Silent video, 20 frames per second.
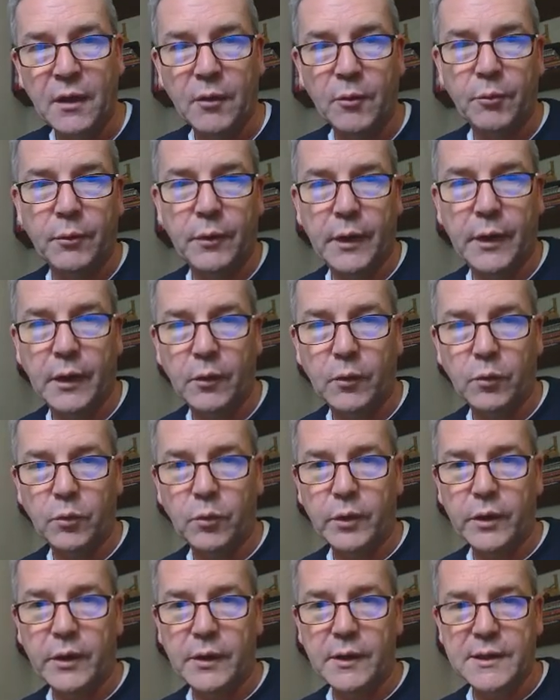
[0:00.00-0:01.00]
Now we're
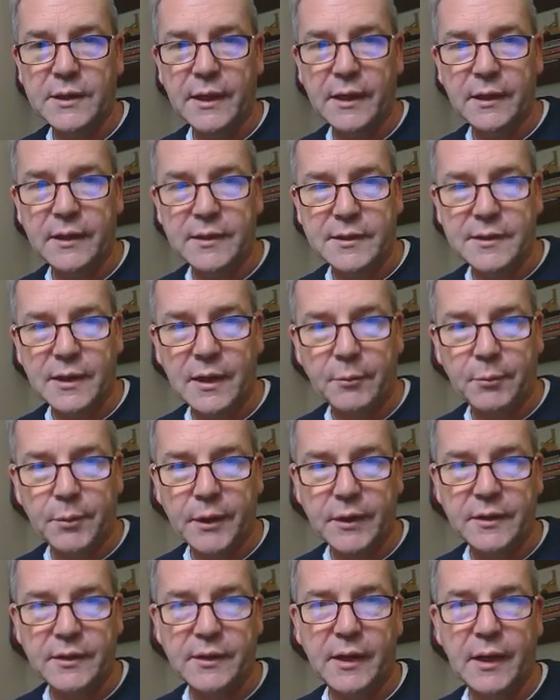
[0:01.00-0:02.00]
going to take this step by
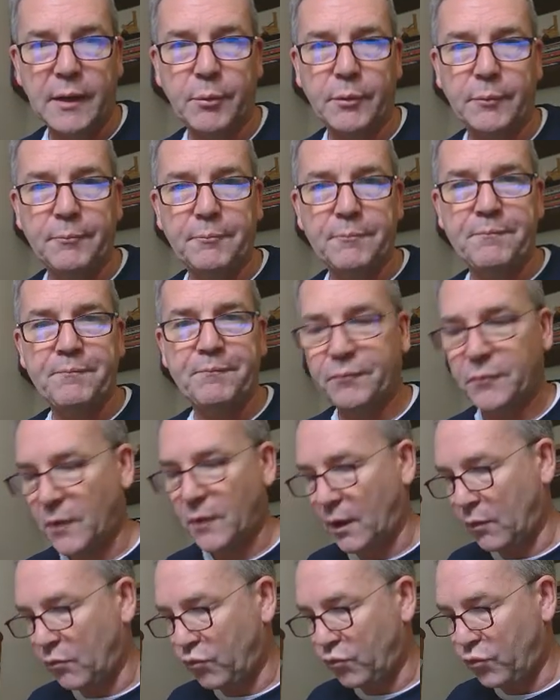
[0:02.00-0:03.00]
step
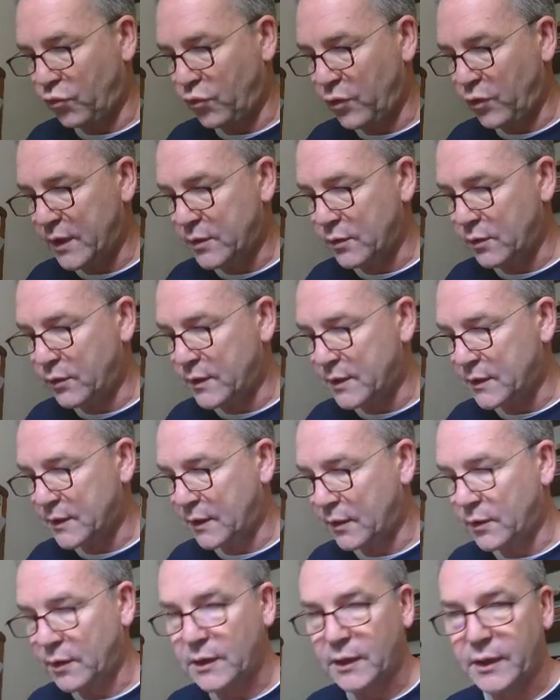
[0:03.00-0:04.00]
and redo this
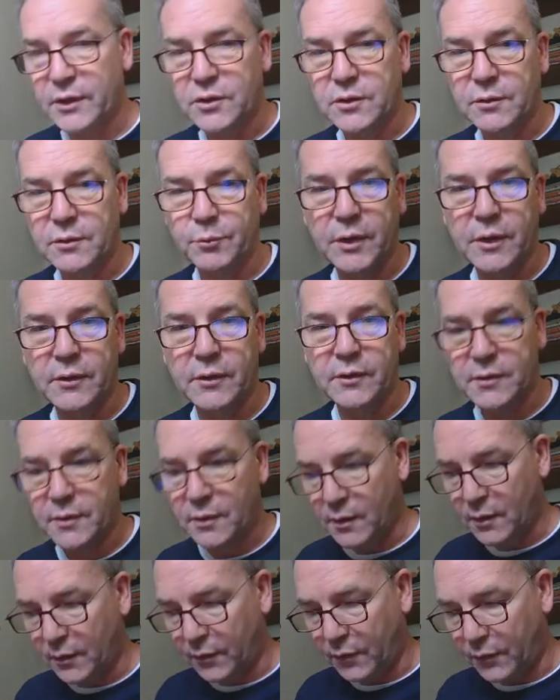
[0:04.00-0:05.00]
calculation, because
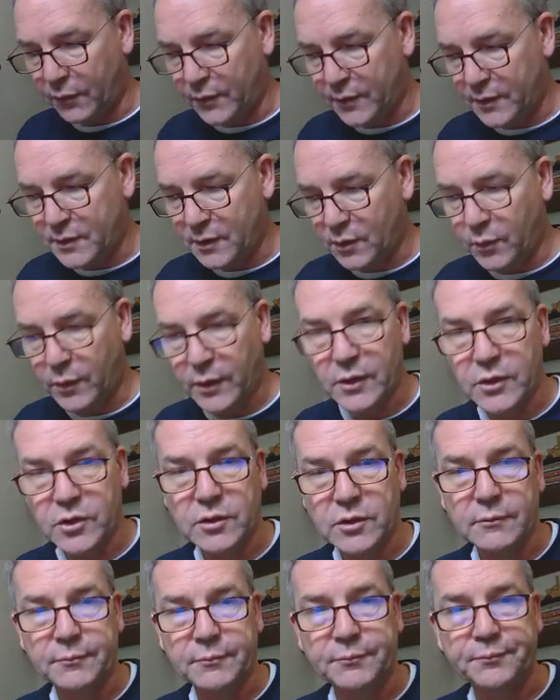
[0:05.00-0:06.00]
this
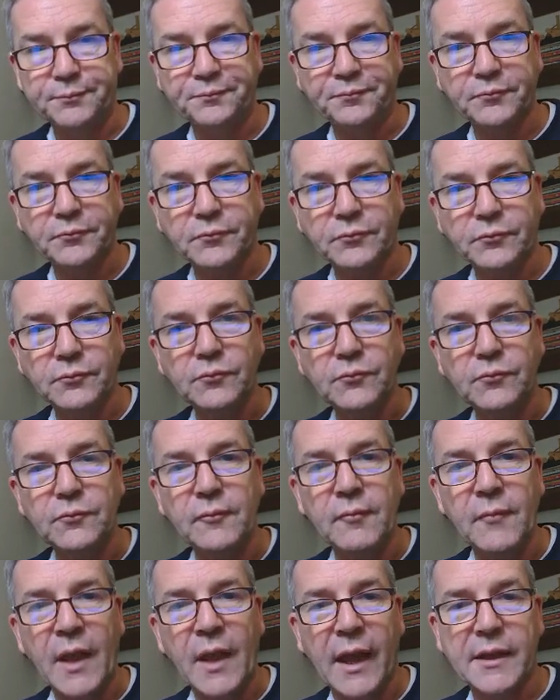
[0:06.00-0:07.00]
equation
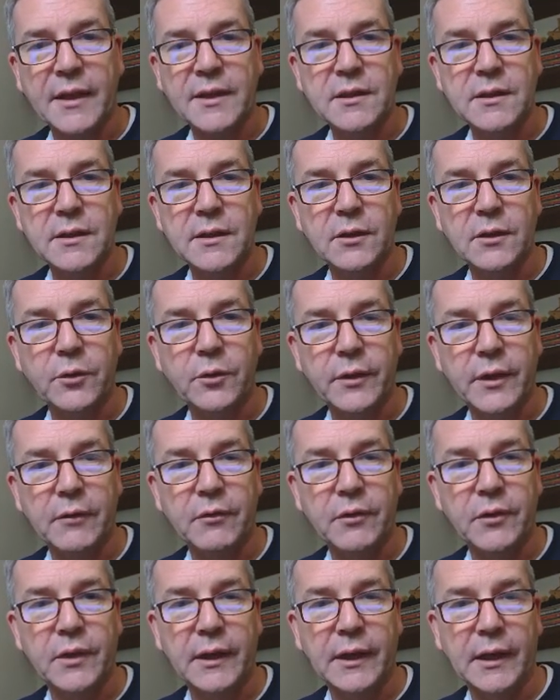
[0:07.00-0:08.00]
has to deal with
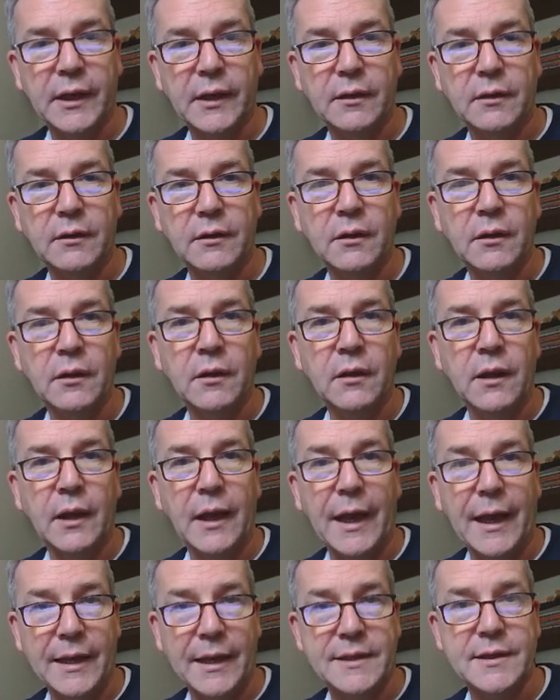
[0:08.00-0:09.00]
everything in
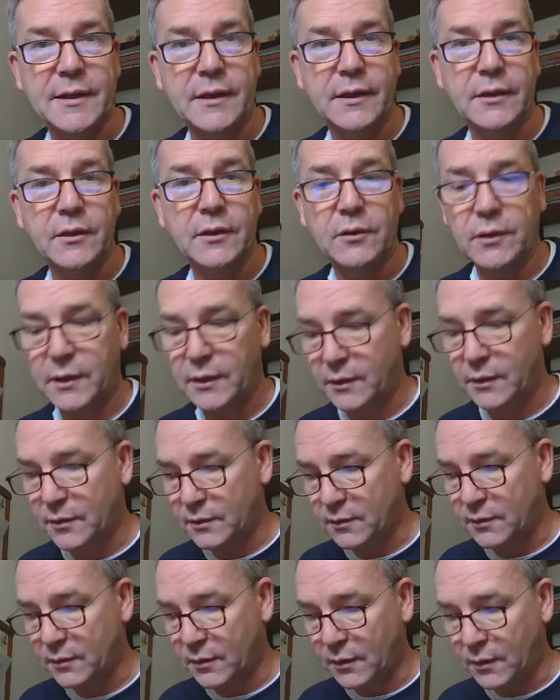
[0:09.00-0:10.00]
SI units,
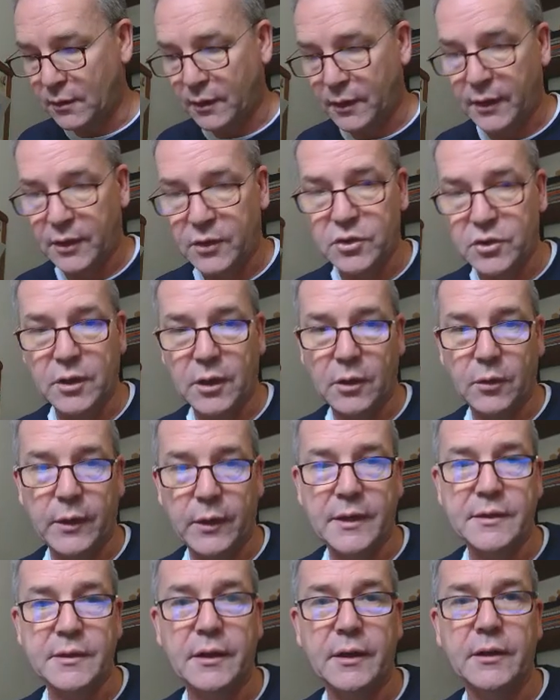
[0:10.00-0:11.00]
and as you know,
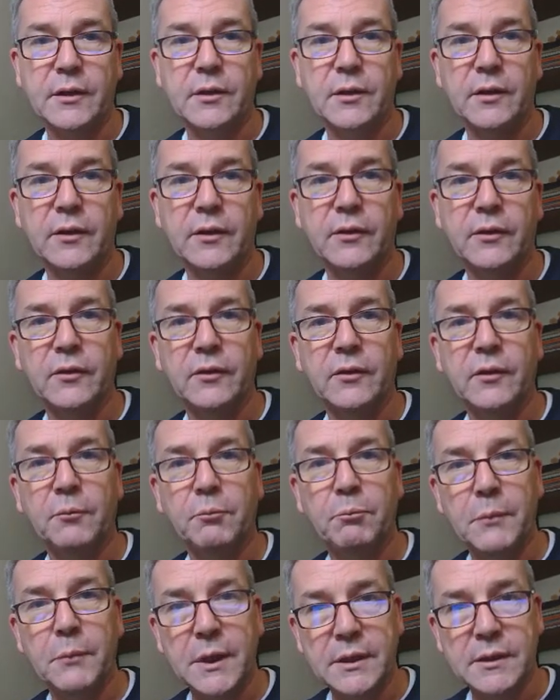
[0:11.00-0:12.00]
SI units is
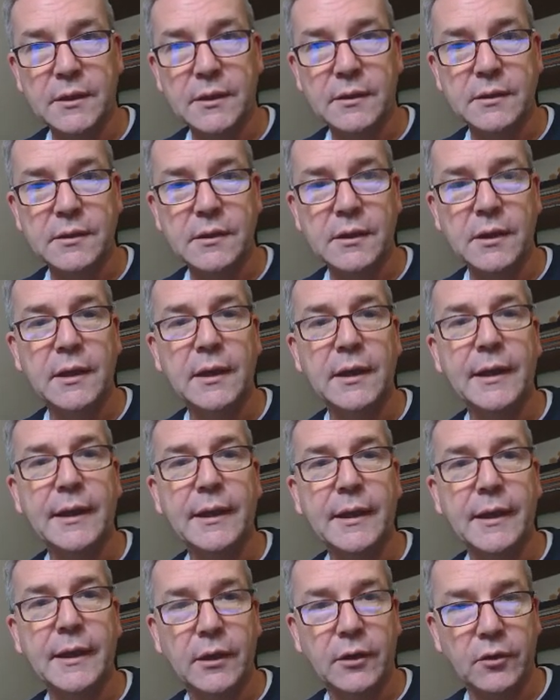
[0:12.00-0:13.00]
meters,
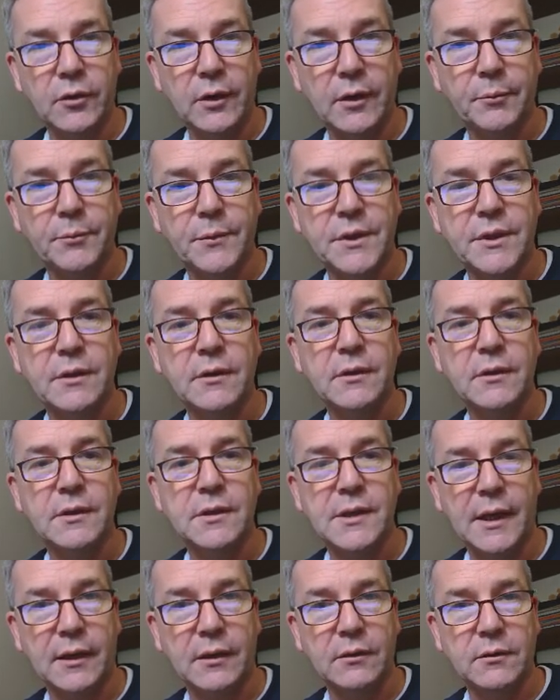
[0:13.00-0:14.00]
kilograms,
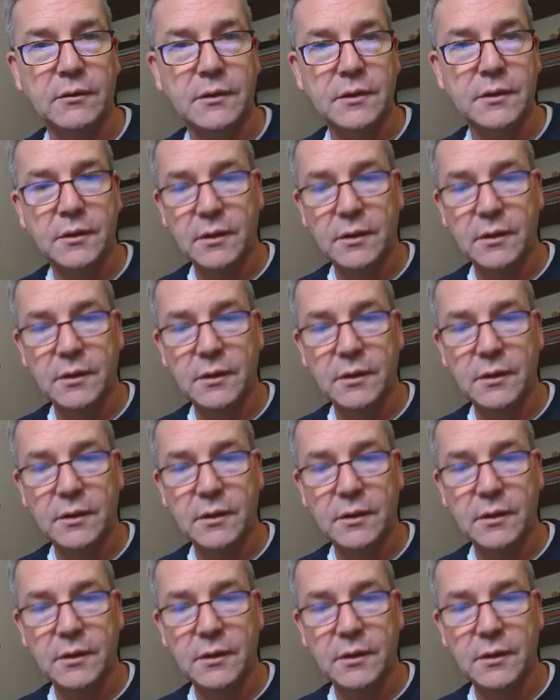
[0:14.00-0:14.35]
seconds.